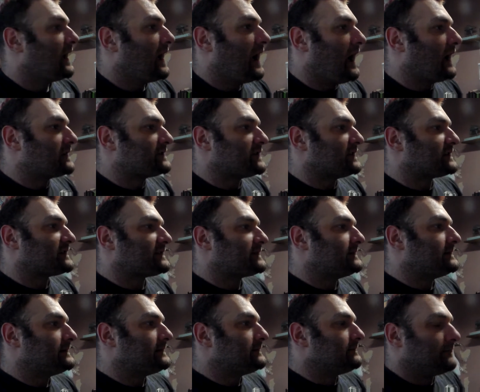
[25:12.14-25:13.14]
are just
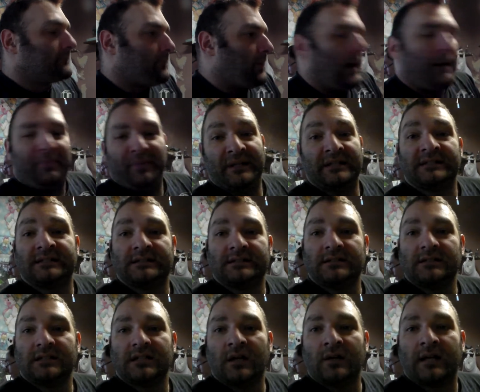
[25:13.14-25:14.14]
puppets,
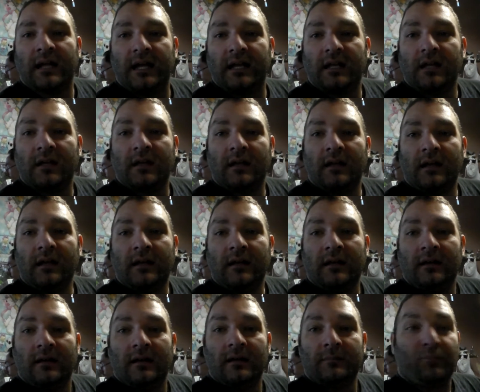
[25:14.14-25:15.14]
okay?
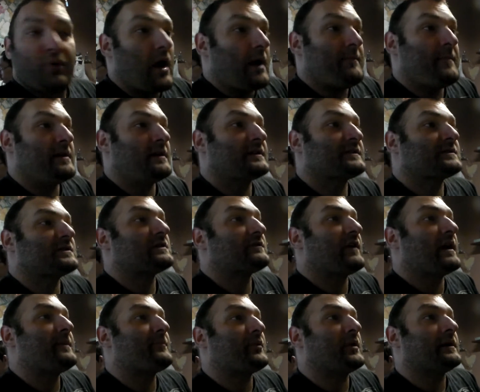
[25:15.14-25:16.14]
Prime Minister of
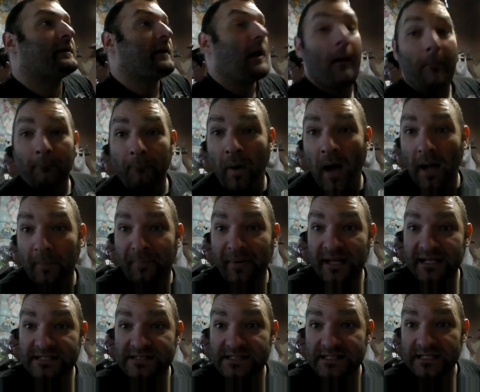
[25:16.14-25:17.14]
Great Britain,
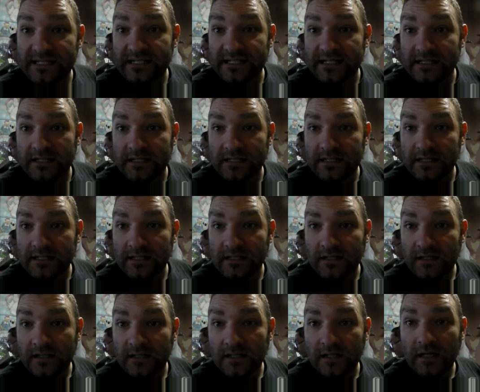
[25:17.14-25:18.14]
puppet.
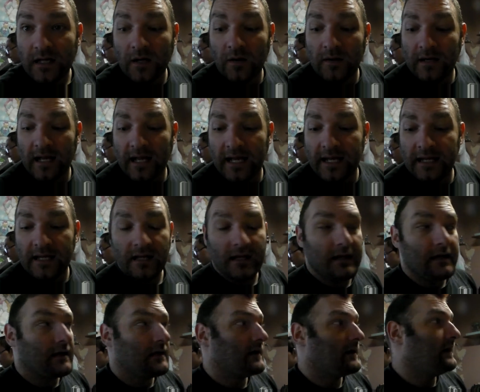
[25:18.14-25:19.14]
Okay?
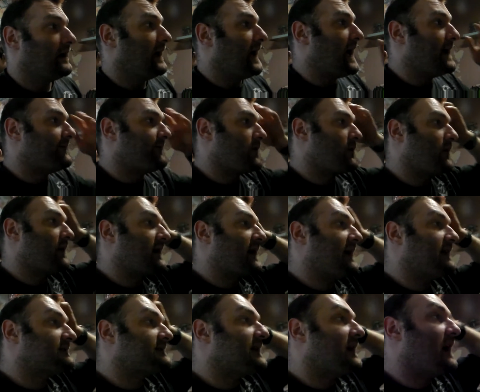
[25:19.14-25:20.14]
Everyone
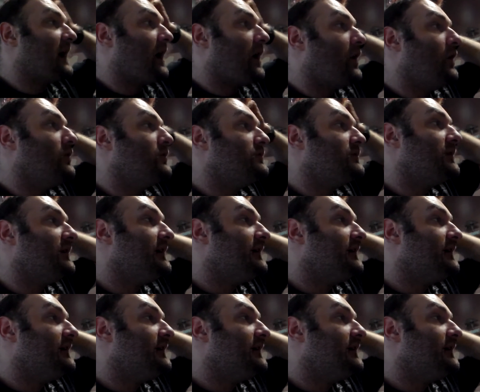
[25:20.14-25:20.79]
has their own